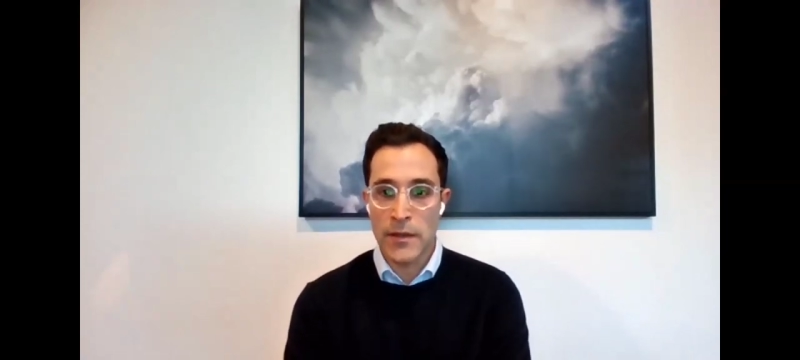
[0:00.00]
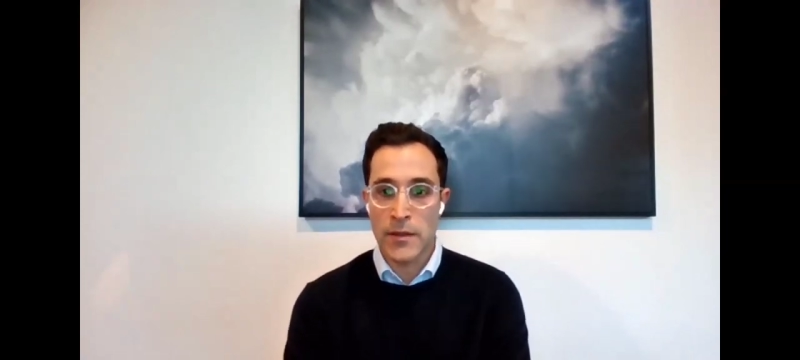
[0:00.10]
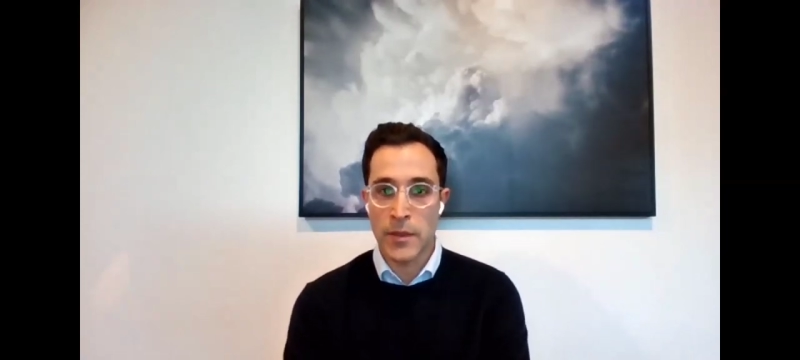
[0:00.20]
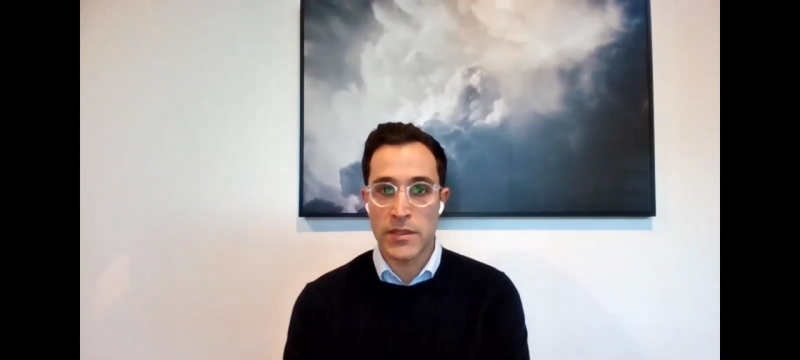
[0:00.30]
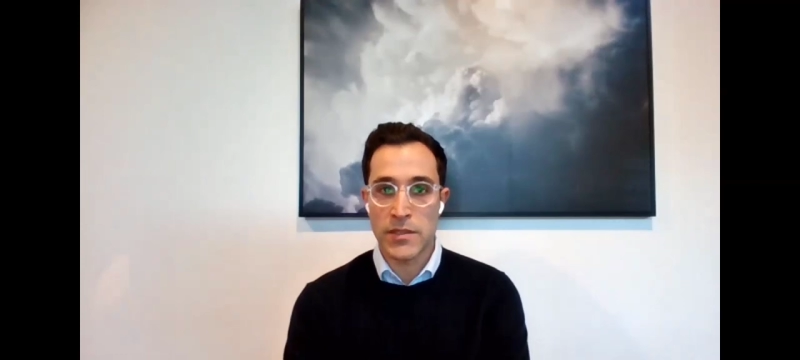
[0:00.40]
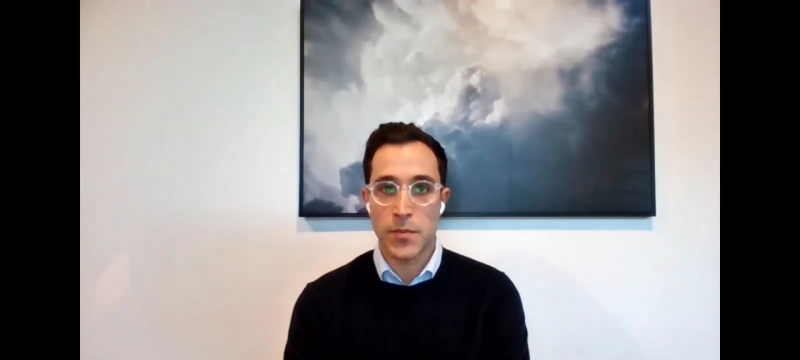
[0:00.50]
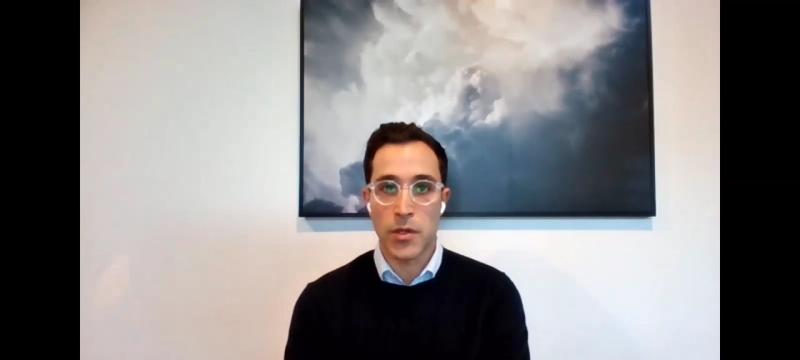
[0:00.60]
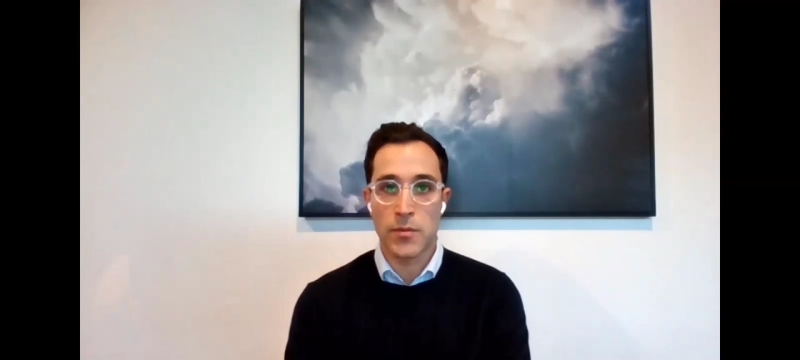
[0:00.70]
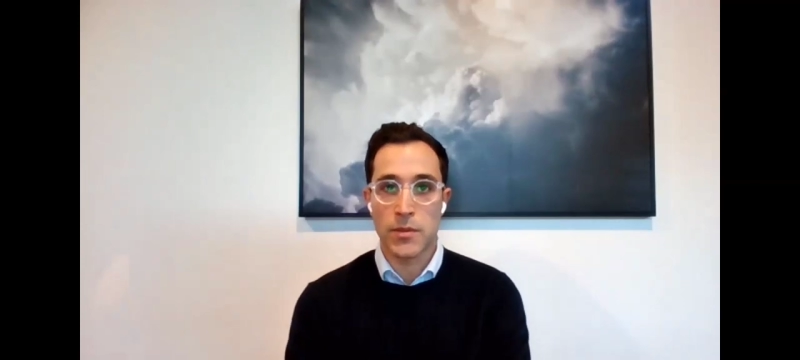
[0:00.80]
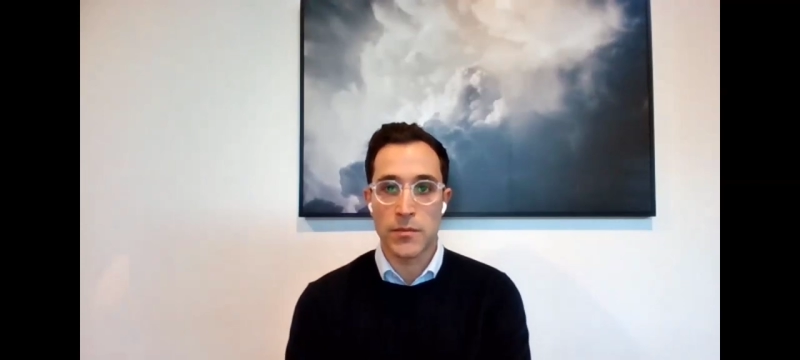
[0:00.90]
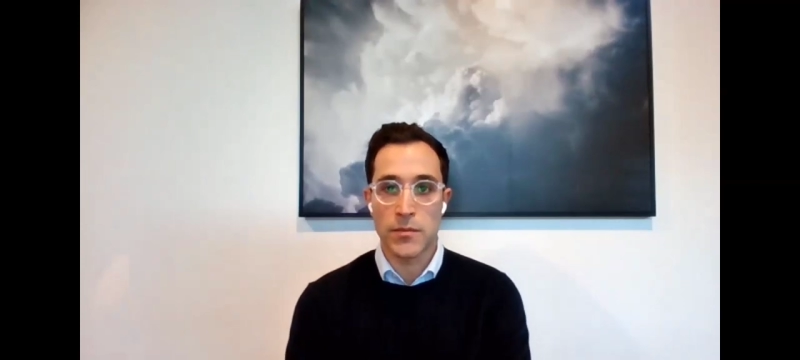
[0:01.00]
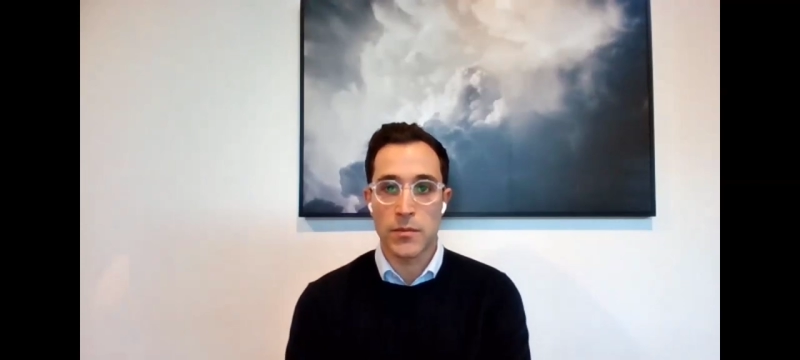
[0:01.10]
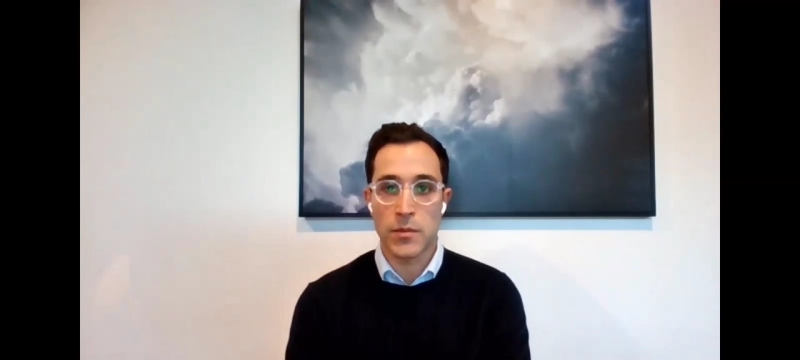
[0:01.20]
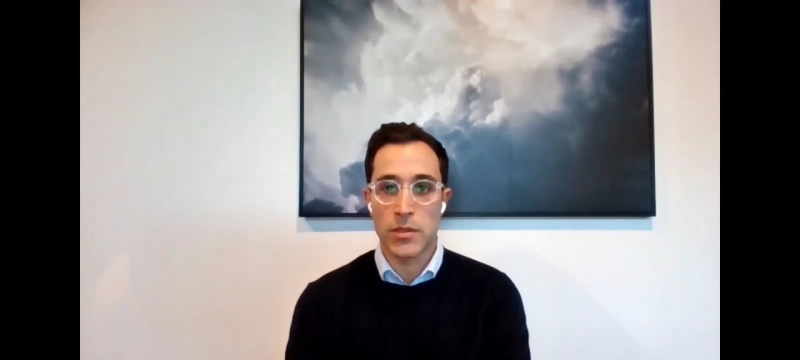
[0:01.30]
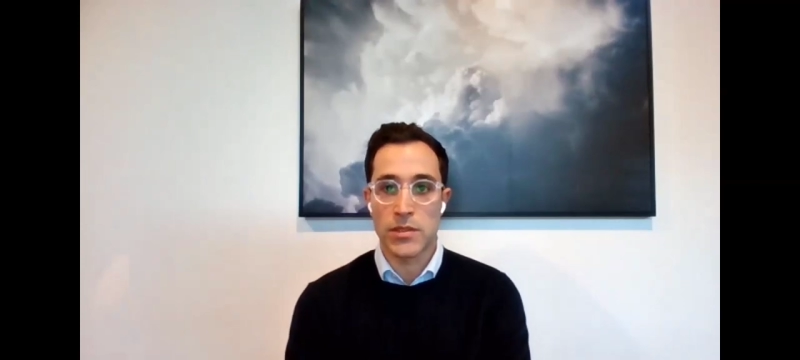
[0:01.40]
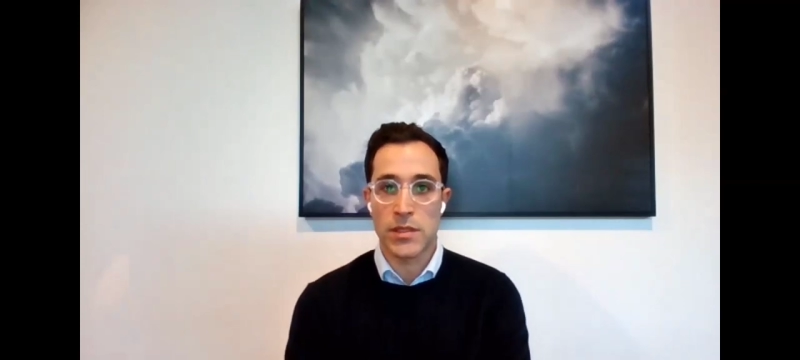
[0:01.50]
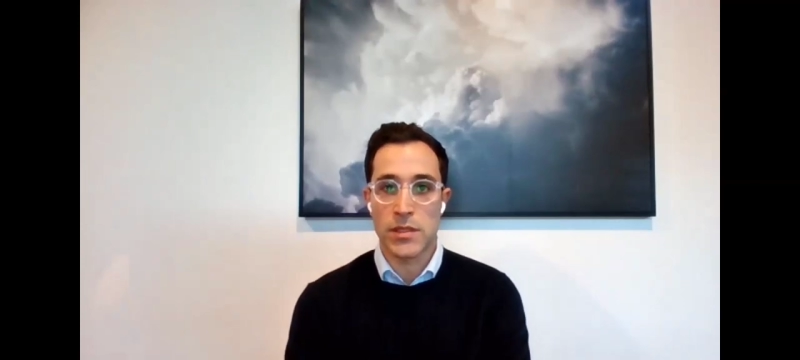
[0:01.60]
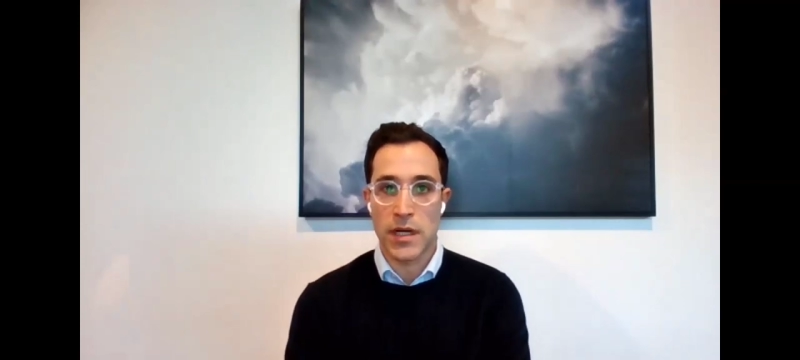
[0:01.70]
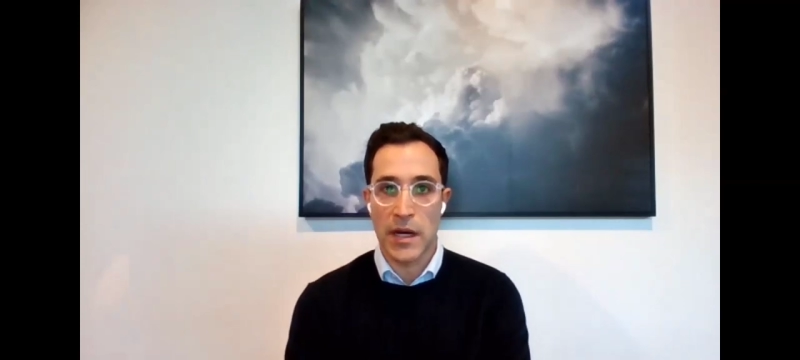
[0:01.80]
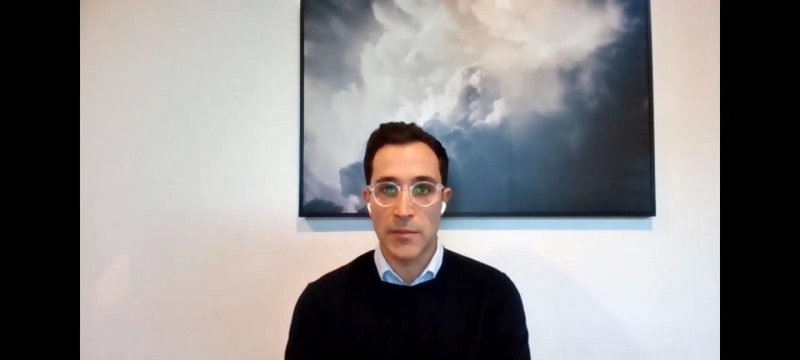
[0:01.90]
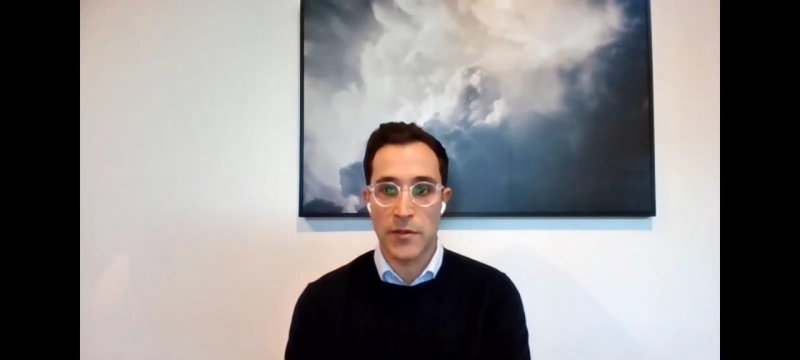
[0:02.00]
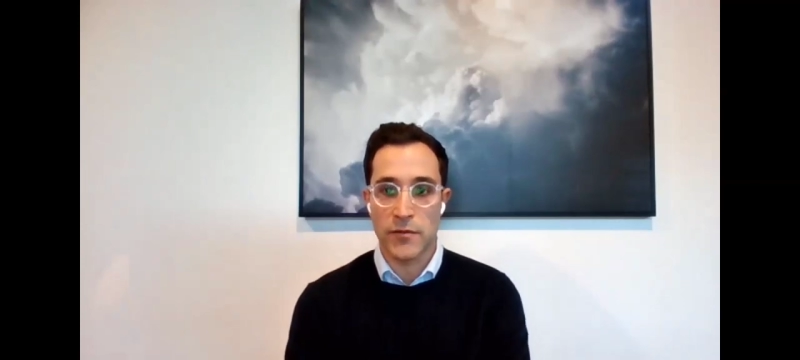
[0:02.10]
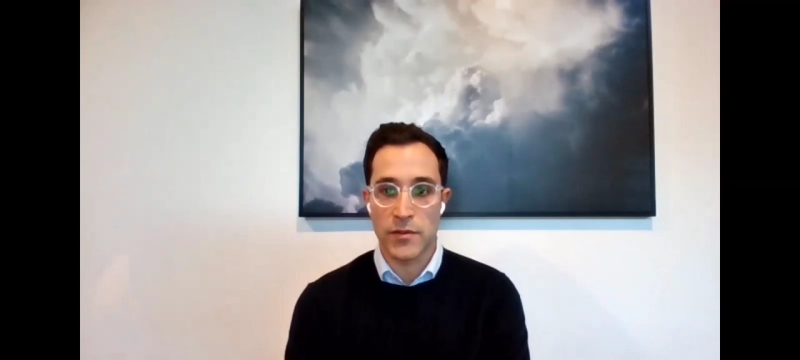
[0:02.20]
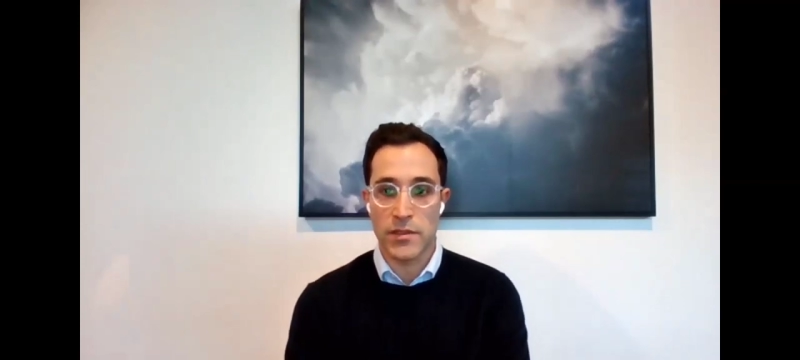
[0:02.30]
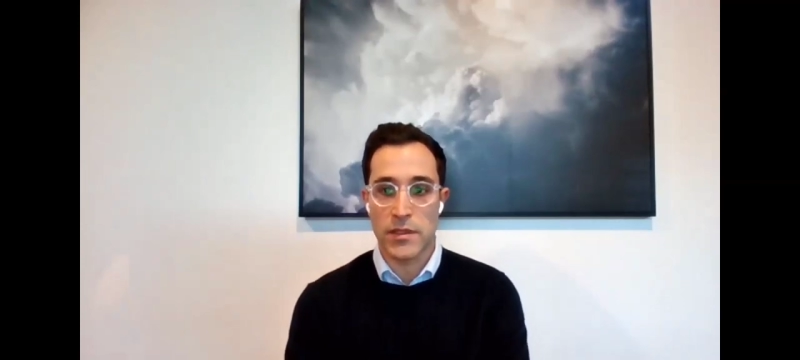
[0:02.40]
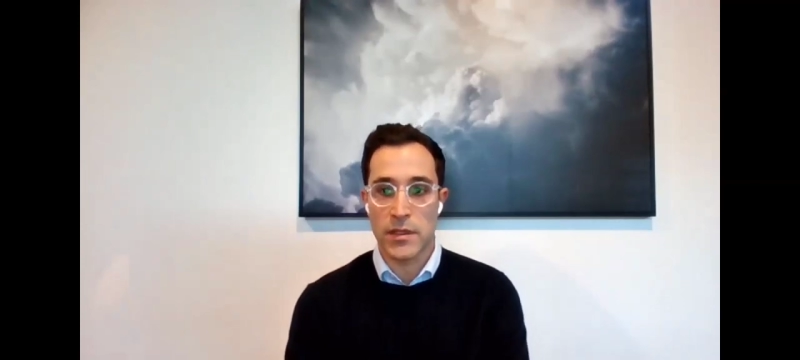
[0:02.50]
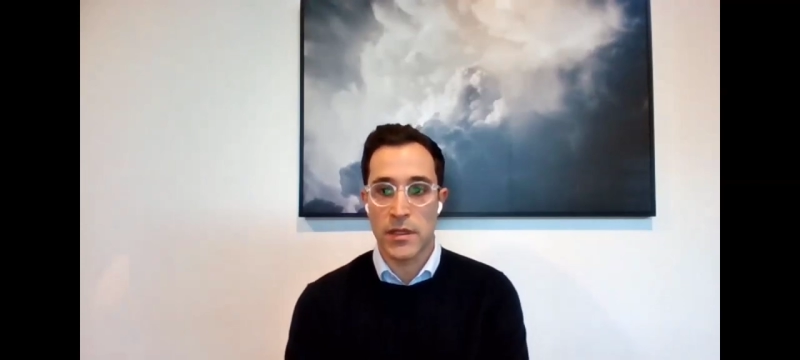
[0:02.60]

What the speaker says: The biggest problem was the time difference,